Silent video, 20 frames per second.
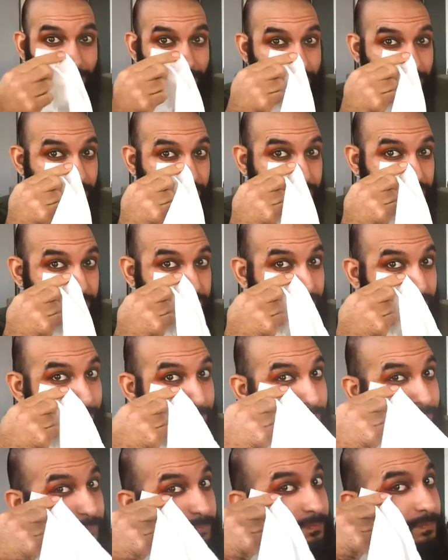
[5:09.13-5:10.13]
the
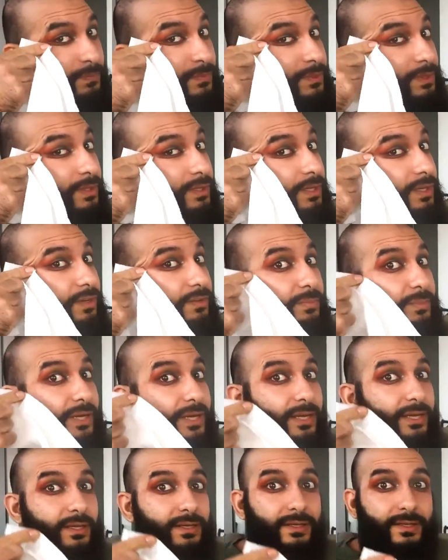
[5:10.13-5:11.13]
shape of
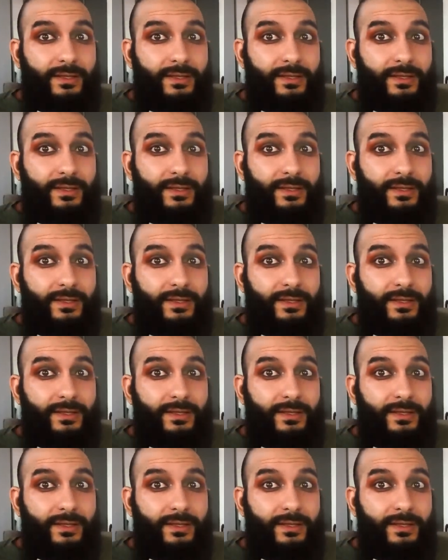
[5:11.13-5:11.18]
my,